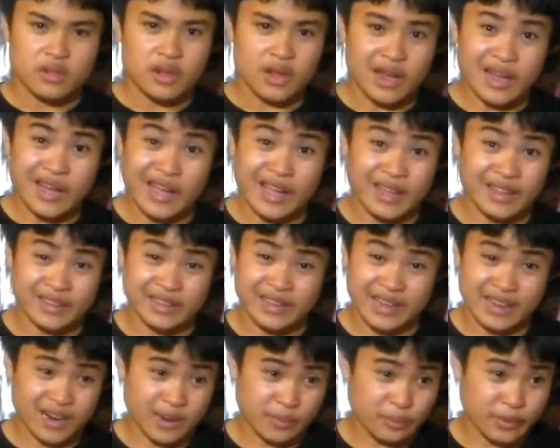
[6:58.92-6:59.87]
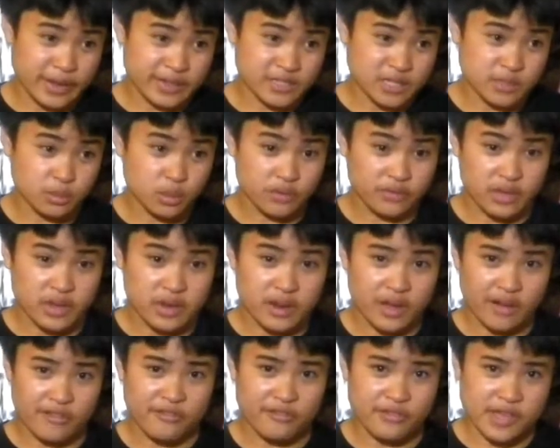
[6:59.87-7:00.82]
I cannot praise this movie
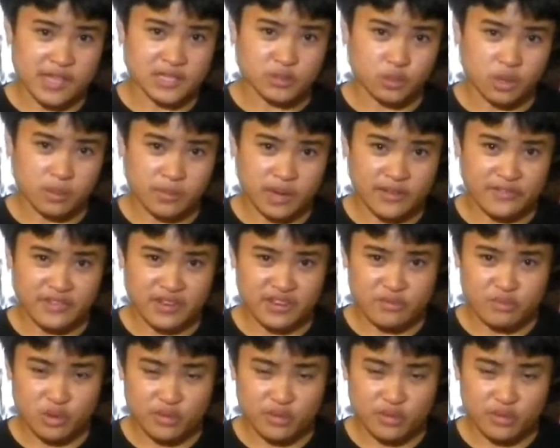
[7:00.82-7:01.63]
enough. It's one of my favorite